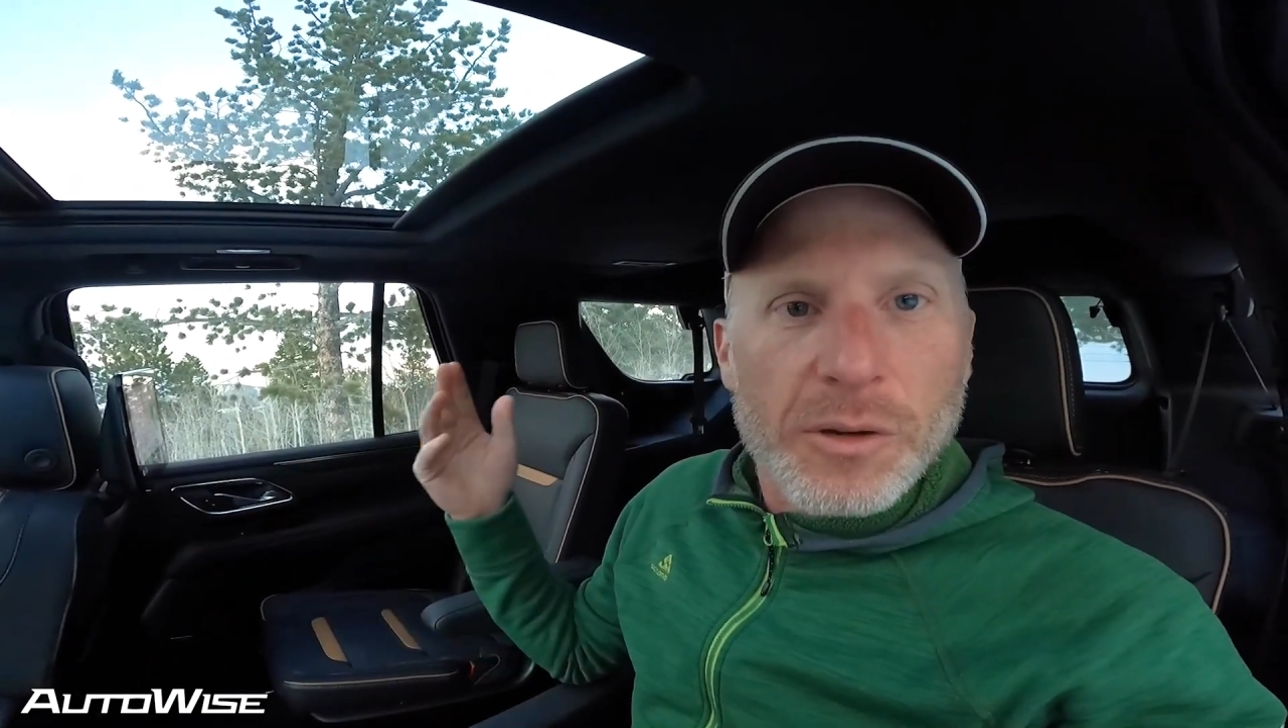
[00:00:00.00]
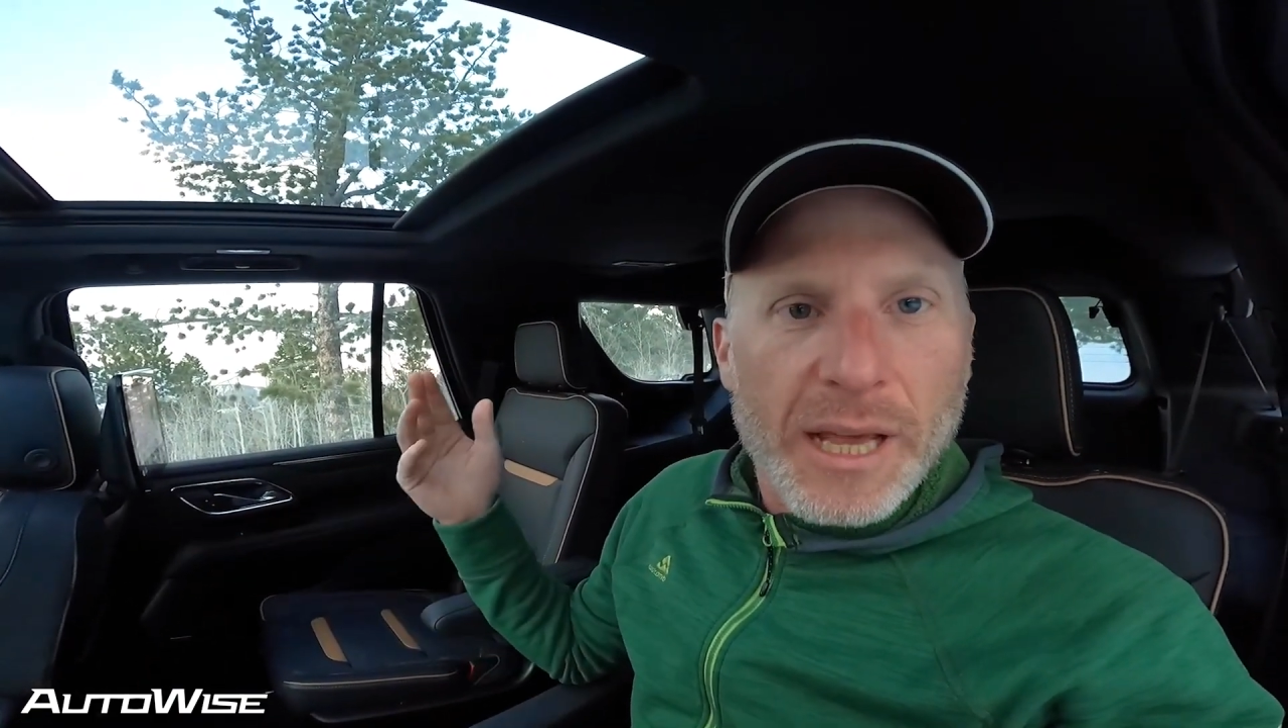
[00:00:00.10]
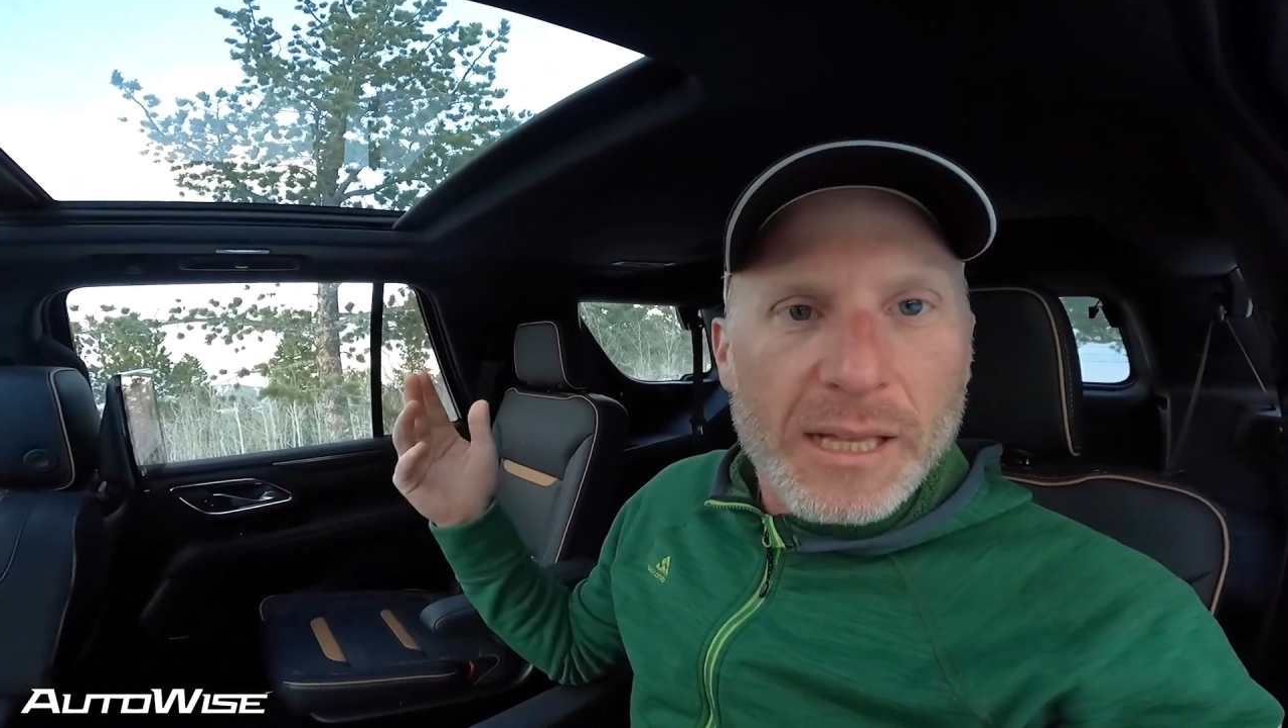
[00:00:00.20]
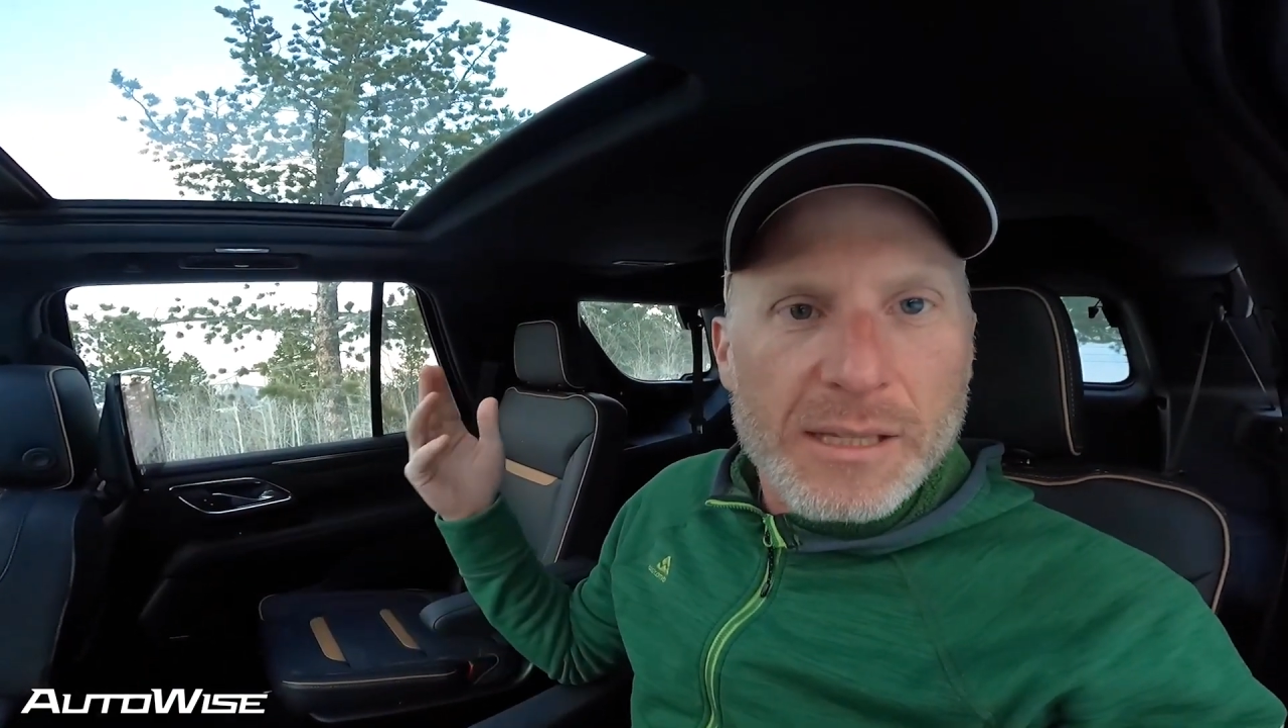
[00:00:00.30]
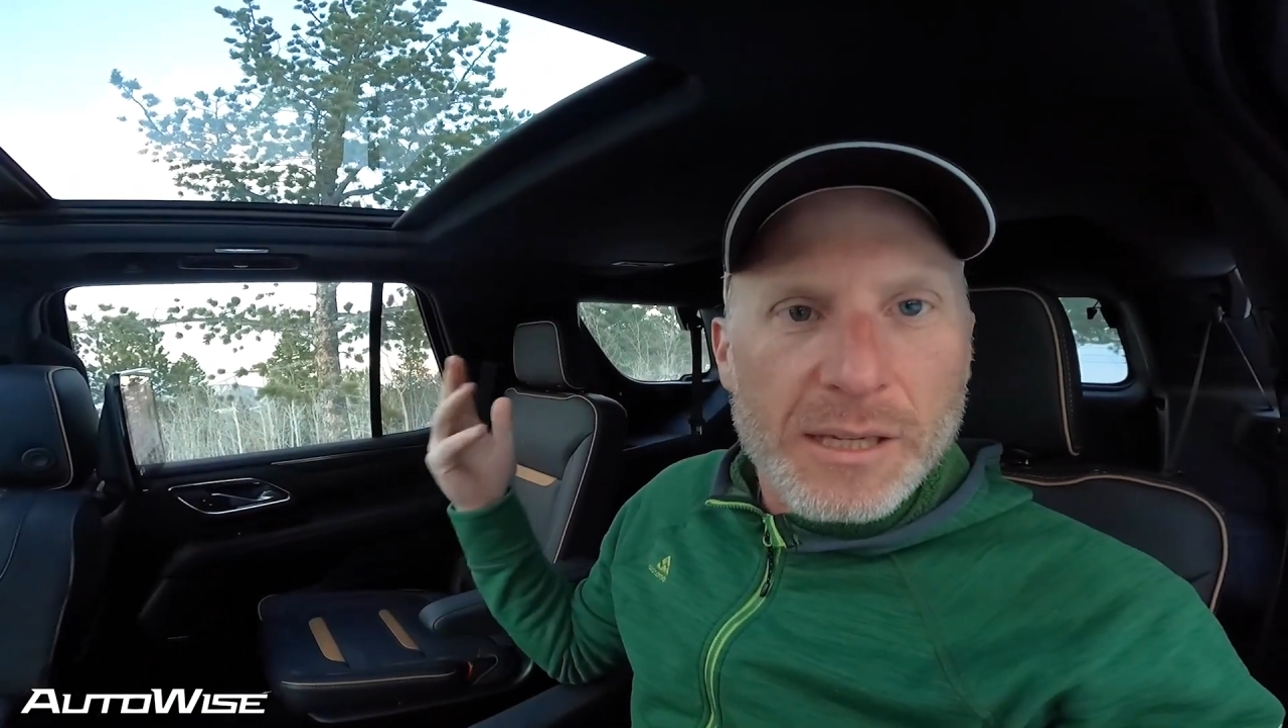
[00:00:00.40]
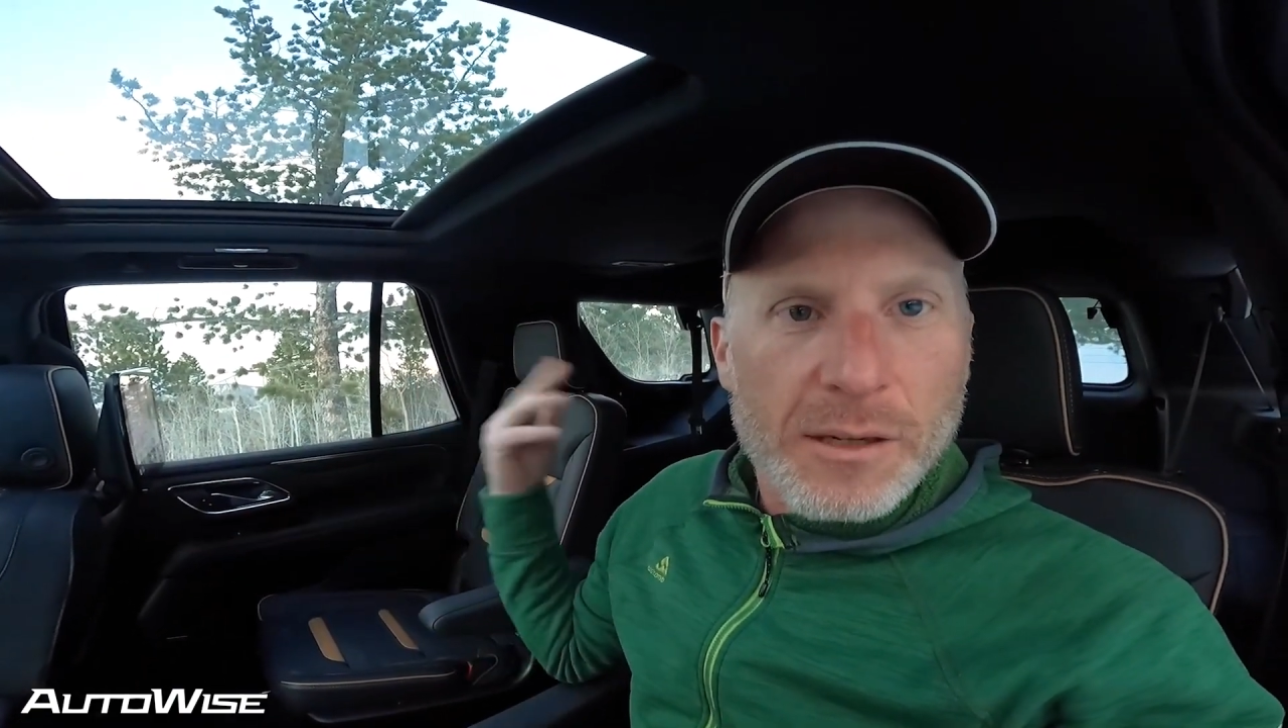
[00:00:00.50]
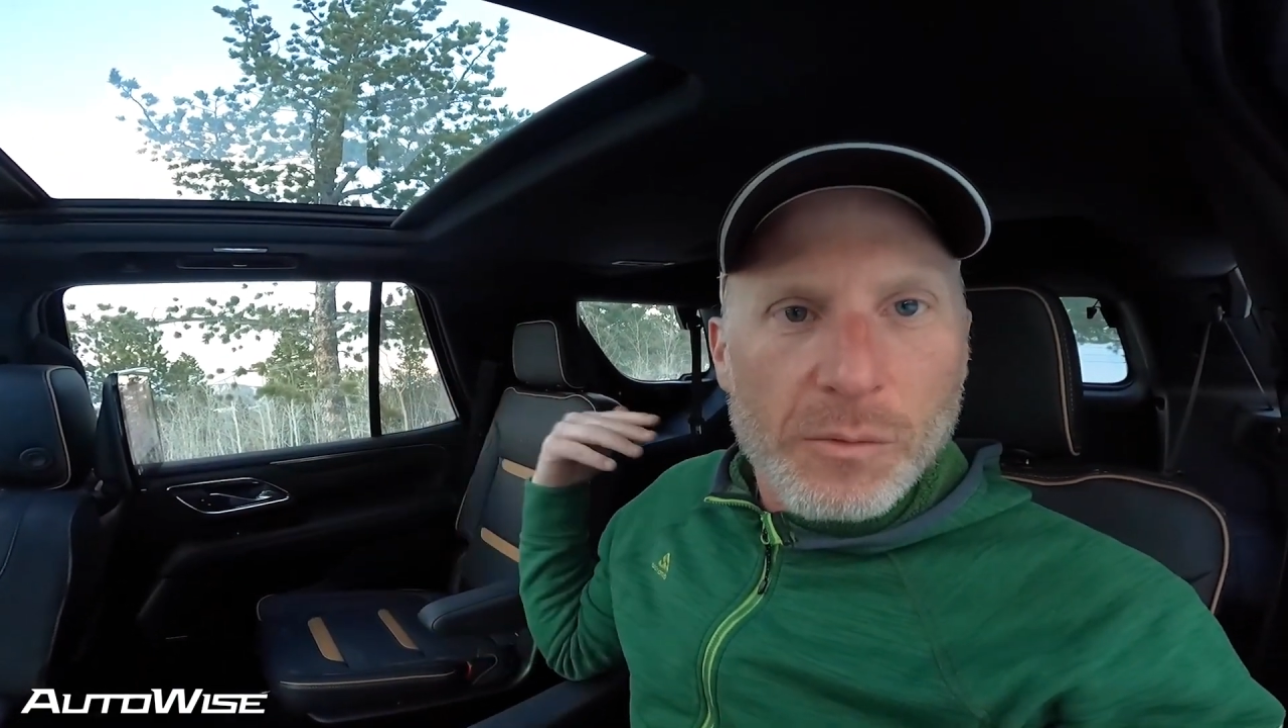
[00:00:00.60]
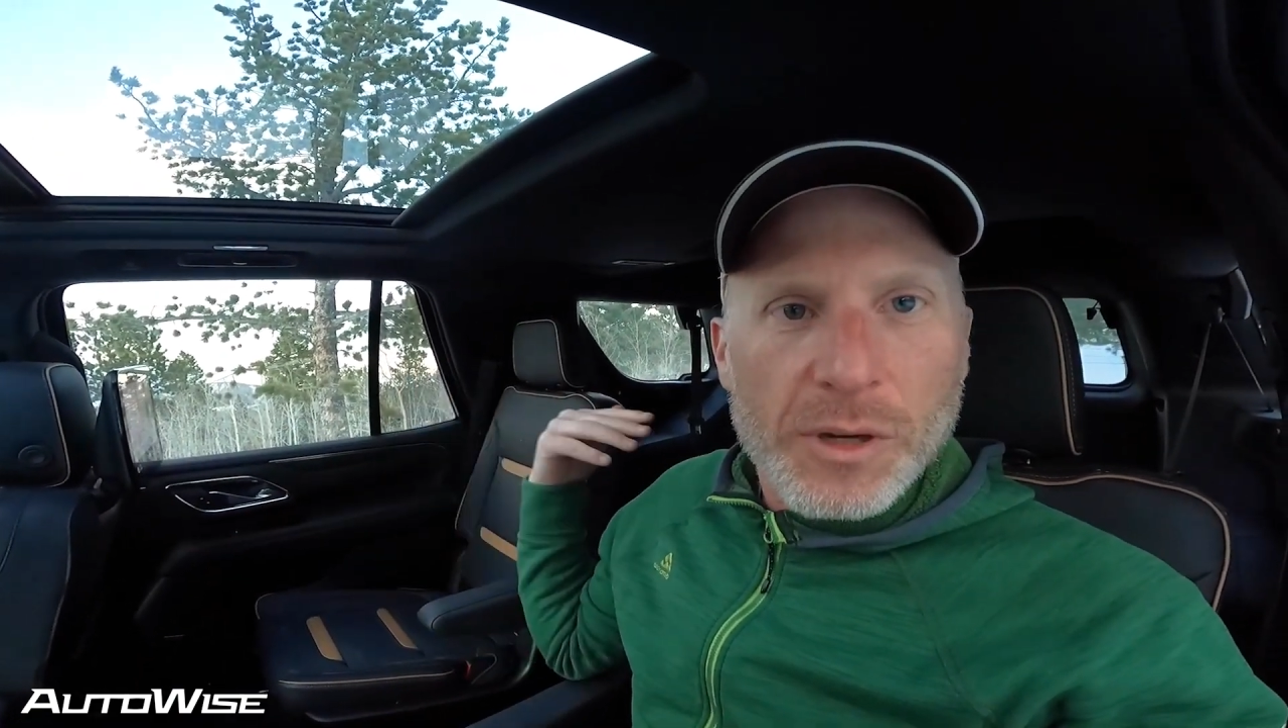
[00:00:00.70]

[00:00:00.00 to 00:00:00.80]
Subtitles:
an 8-seater